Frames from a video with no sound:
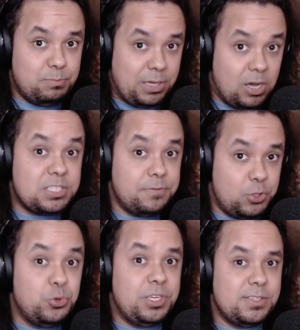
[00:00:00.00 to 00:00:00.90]
because of
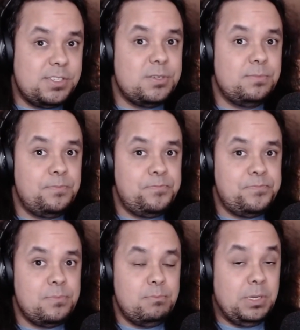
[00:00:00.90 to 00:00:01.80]
unions.
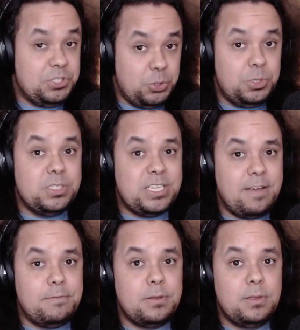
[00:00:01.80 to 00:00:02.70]
Because unions
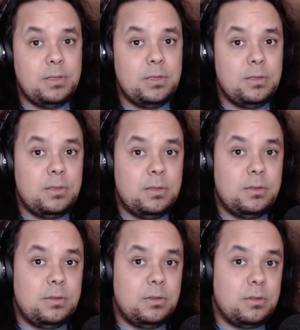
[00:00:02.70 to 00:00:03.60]
have
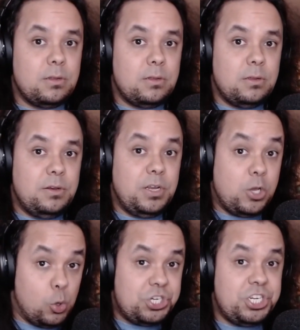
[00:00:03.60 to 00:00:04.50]

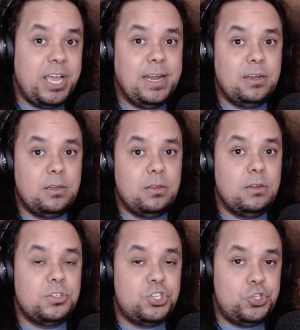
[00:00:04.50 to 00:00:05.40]
negotiated
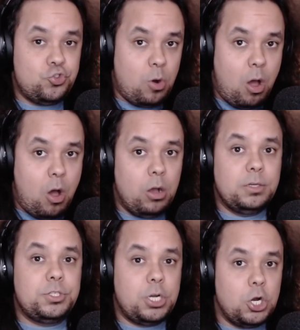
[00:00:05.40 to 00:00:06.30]

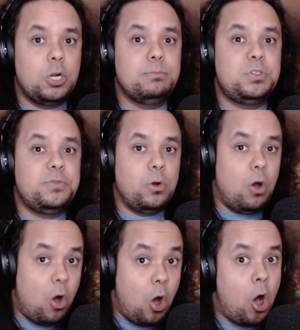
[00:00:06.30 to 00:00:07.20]
strong terms for
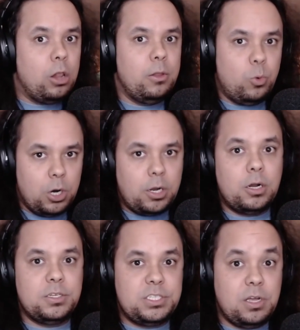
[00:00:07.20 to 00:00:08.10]
all the
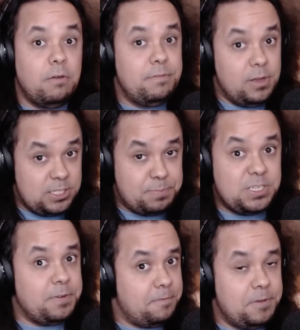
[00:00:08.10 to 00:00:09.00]
workers of a specific